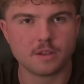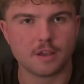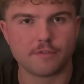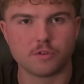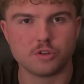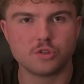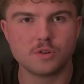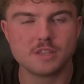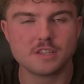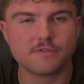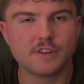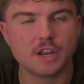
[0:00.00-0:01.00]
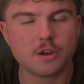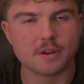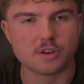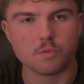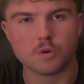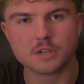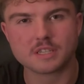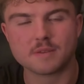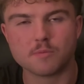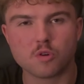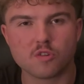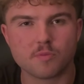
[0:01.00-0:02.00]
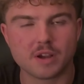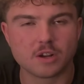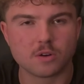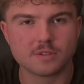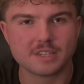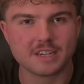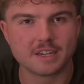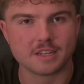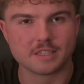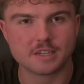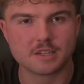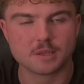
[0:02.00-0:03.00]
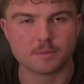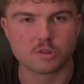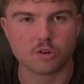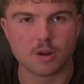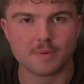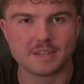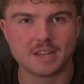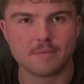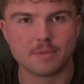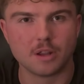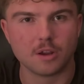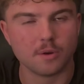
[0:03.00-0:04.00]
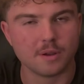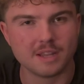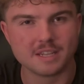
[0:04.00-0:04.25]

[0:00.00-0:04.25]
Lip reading: If you enjoyed this video and you want to see more of my content, consider subscribing down below.